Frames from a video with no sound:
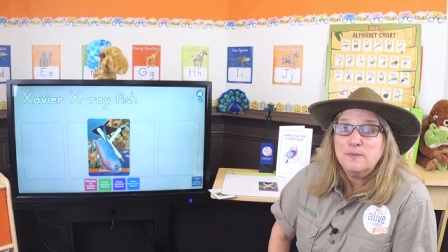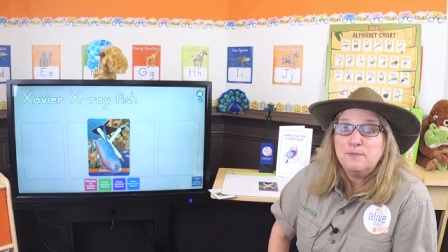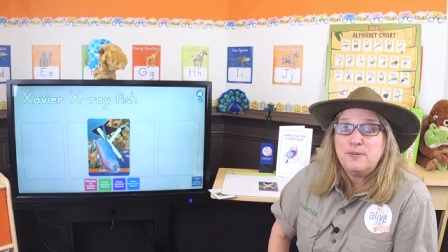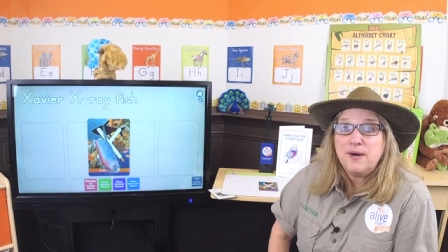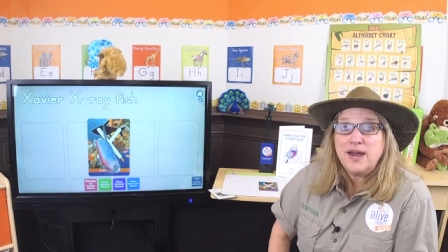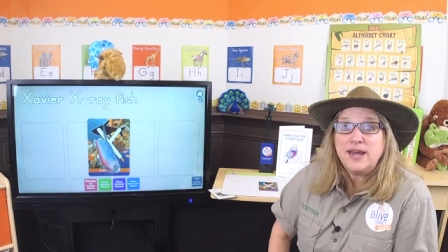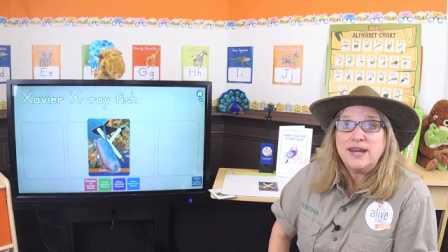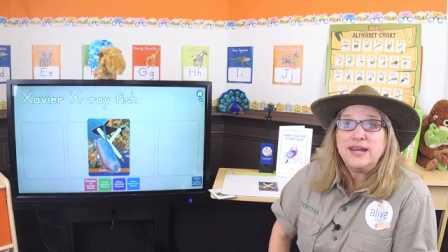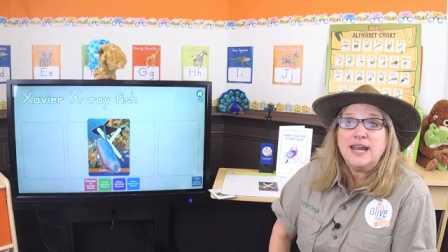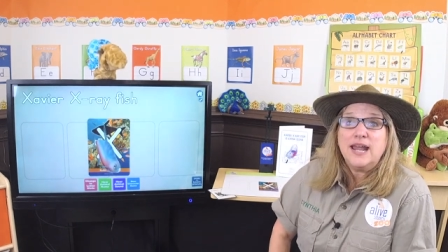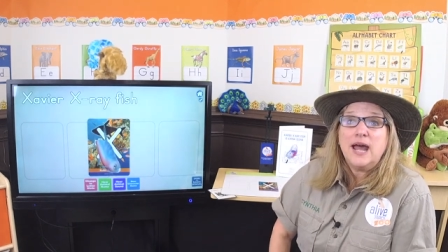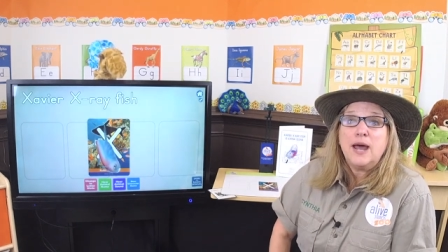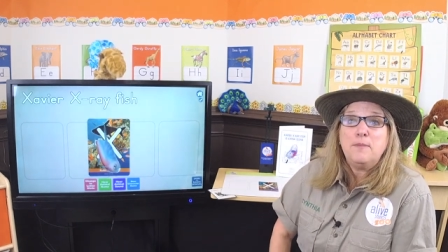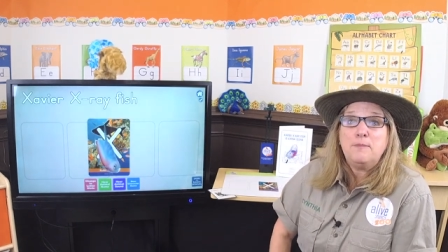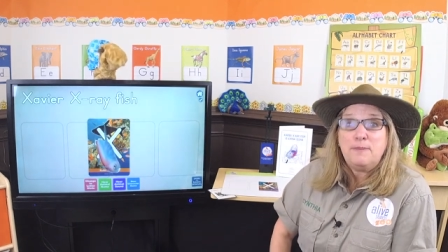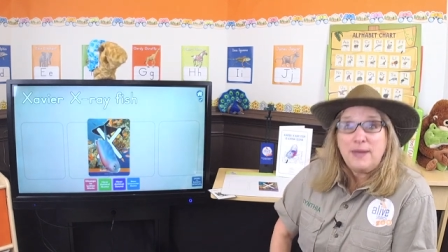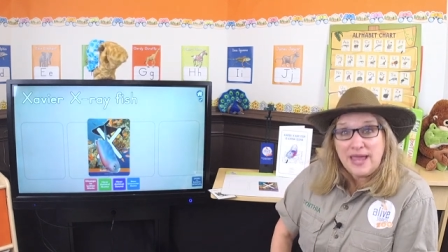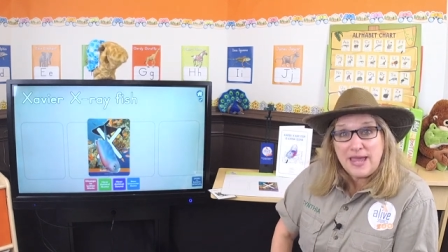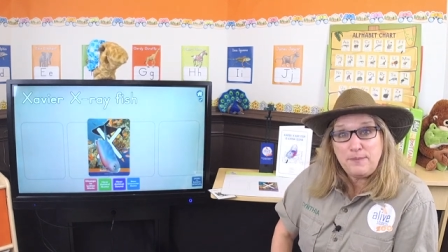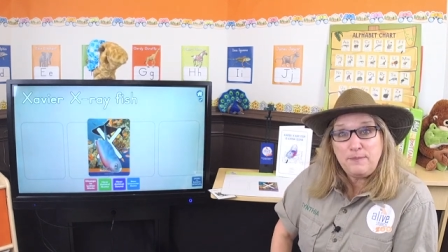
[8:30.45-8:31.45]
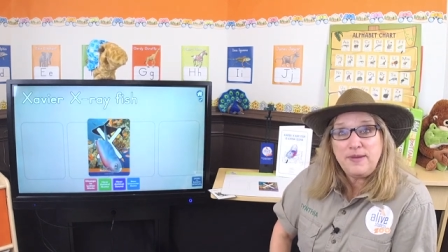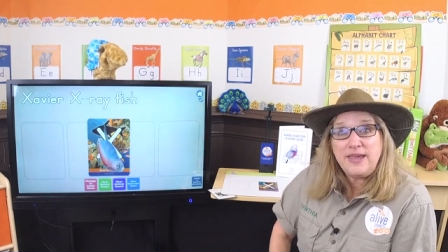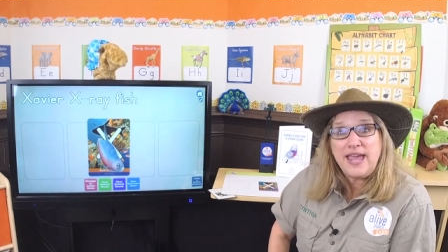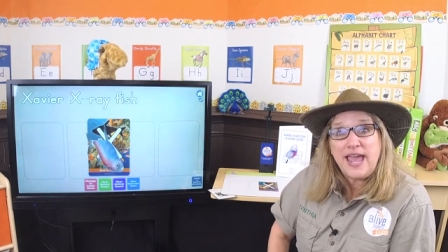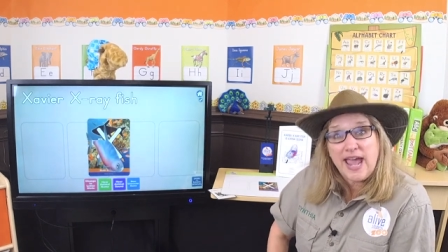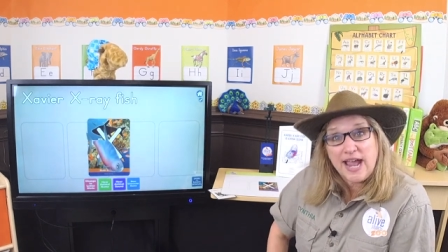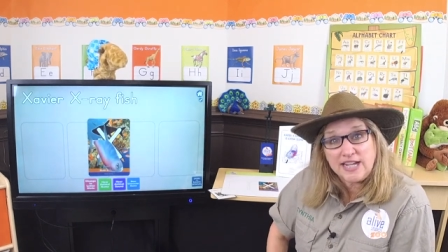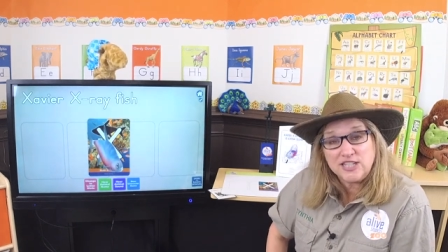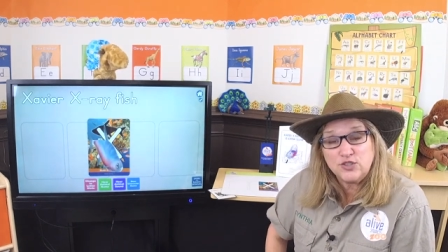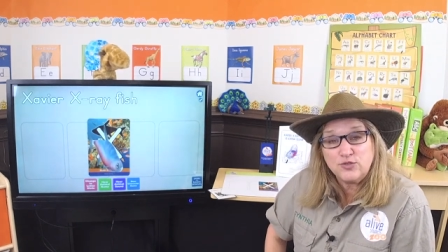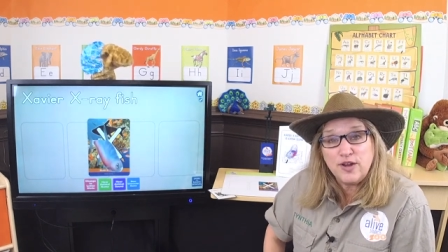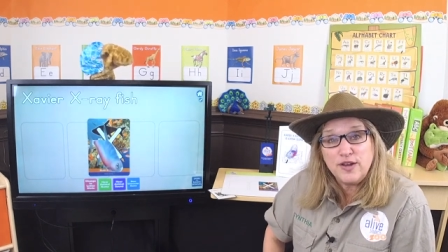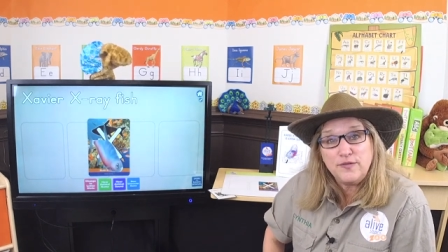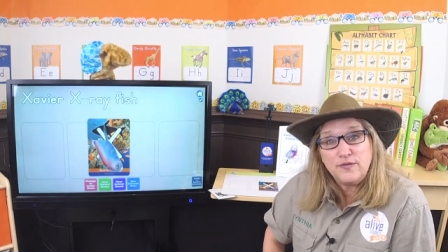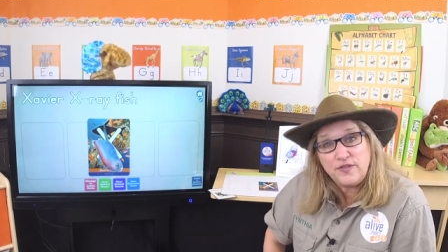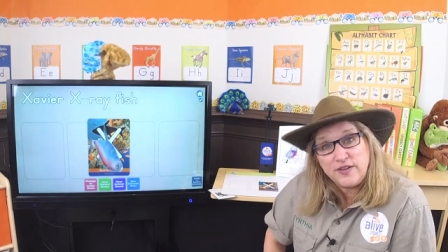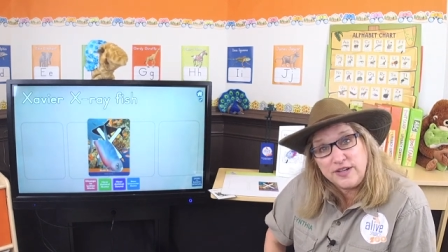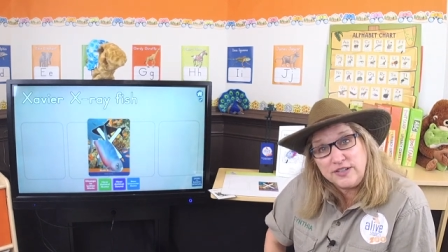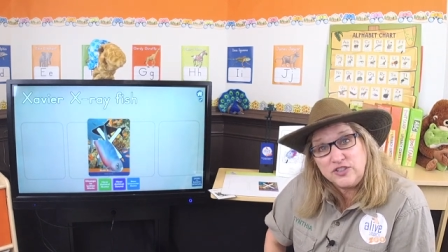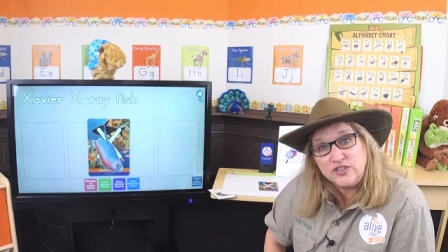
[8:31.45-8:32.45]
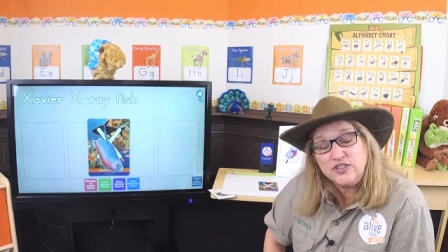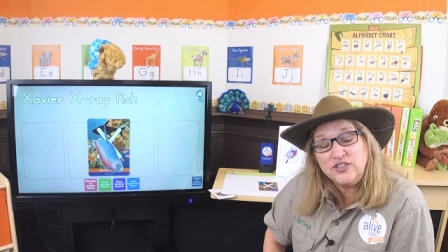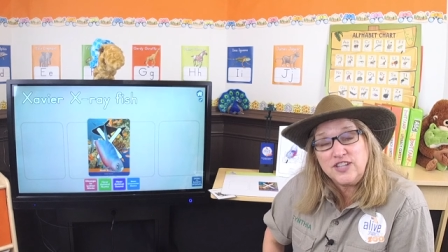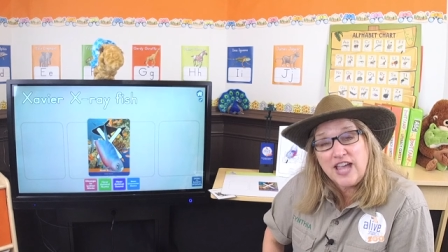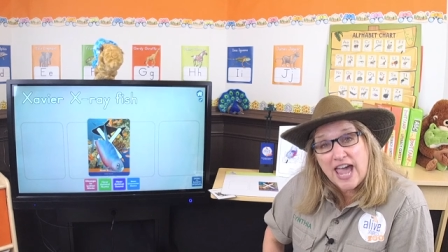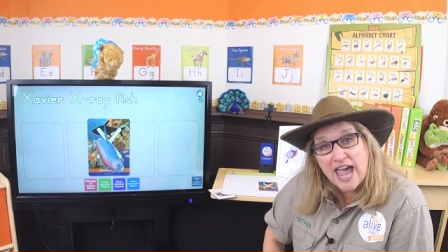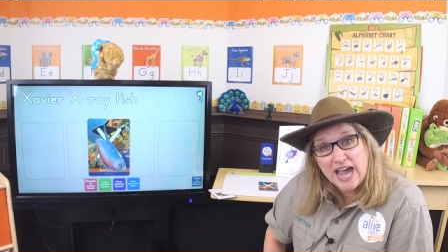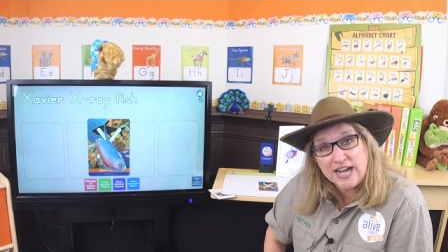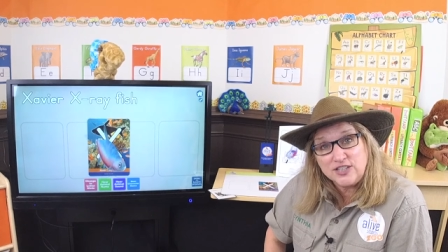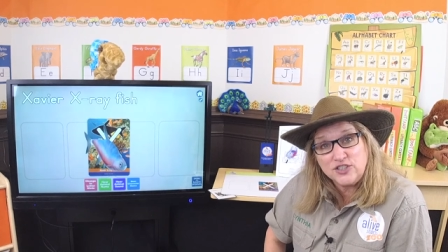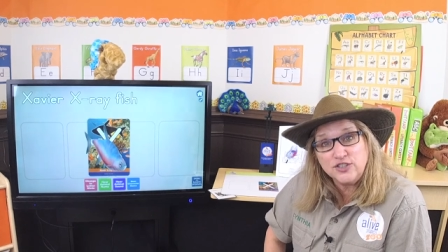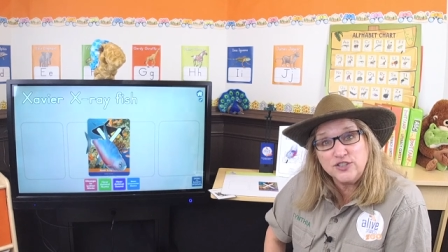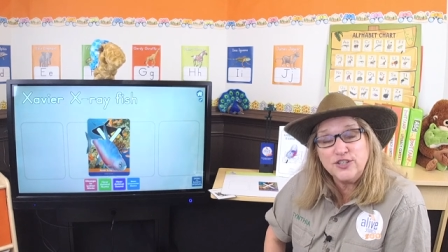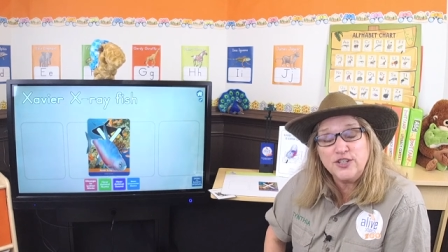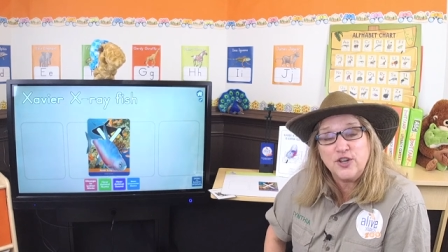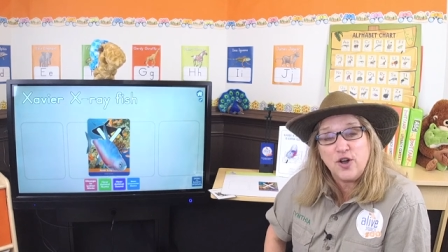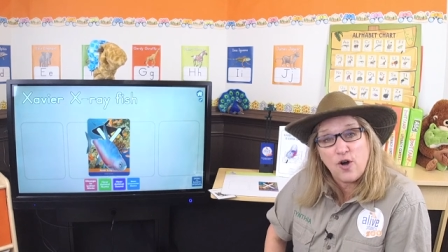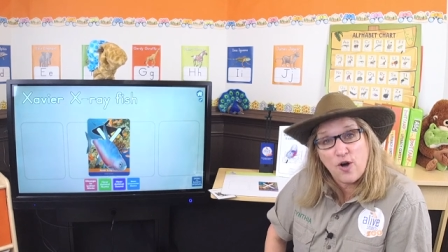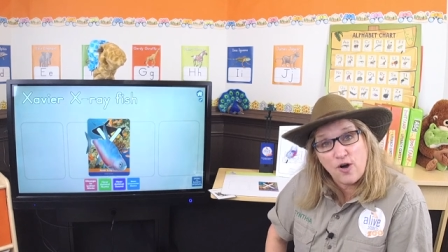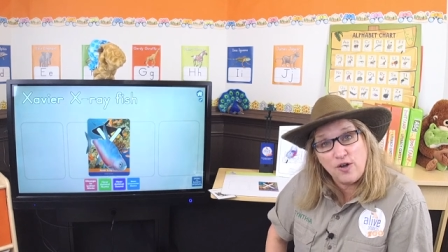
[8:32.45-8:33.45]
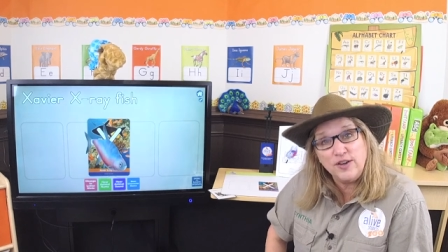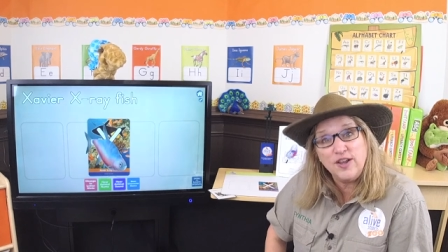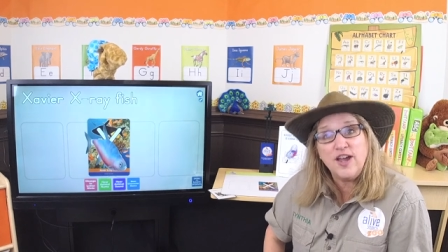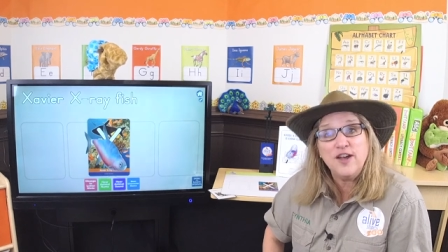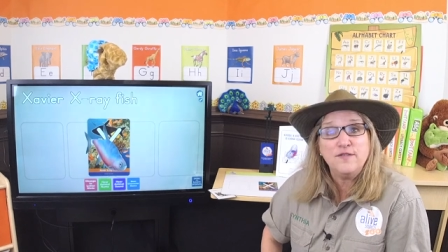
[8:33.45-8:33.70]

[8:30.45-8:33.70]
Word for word: but a baby x ray fish is actually called